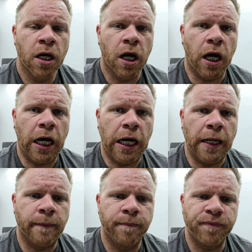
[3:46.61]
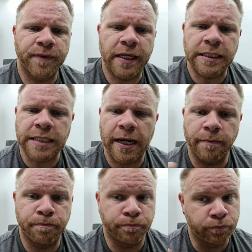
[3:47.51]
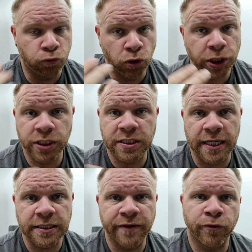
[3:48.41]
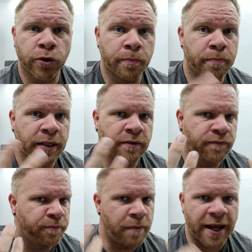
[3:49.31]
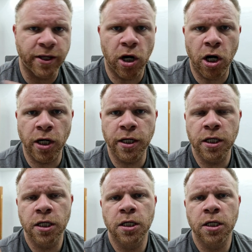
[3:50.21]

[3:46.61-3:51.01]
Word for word: Um, it's got a really good sized living room, big backyard.